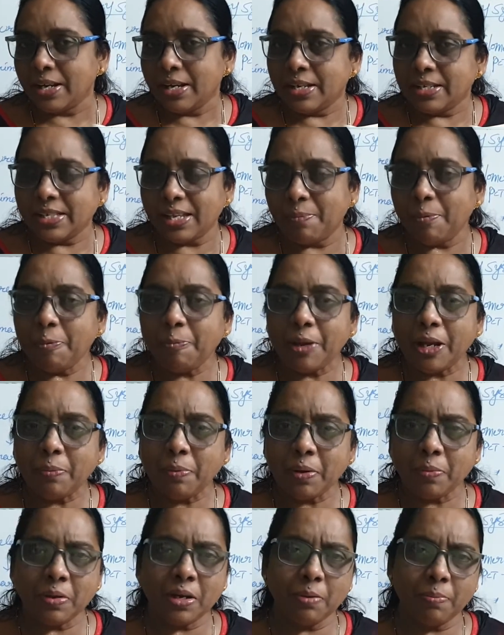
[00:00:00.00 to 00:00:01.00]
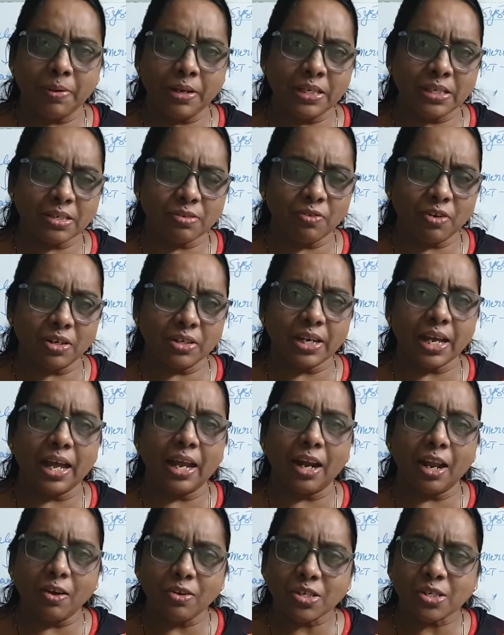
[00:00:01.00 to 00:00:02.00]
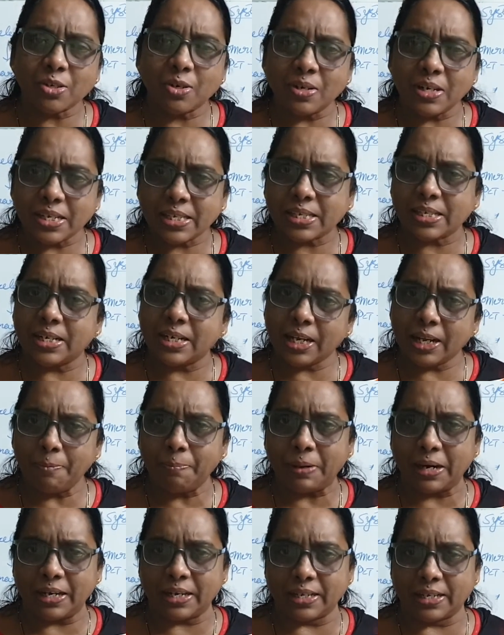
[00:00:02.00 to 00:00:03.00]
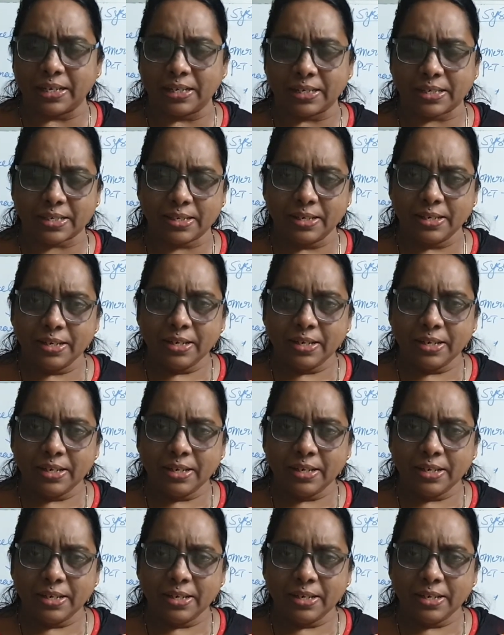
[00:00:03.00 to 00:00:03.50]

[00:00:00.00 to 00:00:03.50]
Semi-permeable means what? Allows only certain particles.